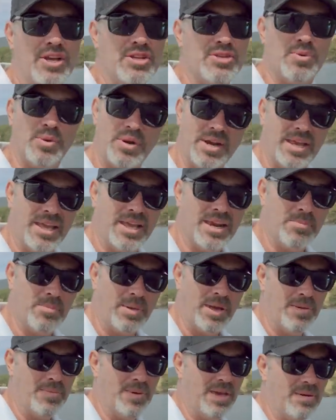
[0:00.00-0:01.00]
I just wanted to get a
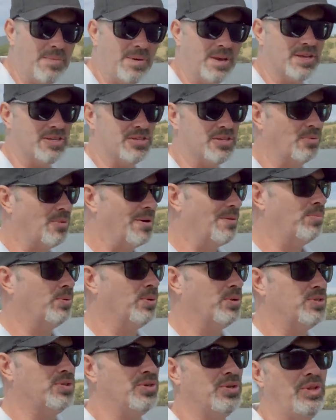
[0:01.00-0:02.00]
PB because the
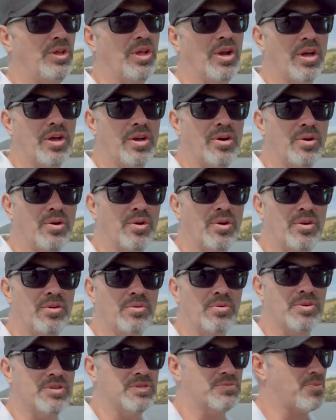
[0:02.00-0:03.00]
1.2 that I caught
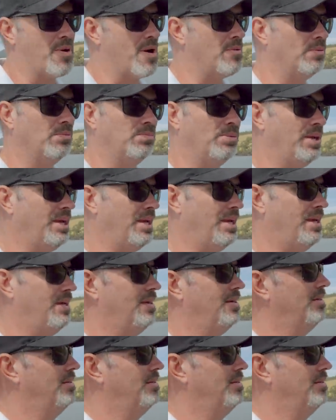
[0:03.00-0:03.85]
was probably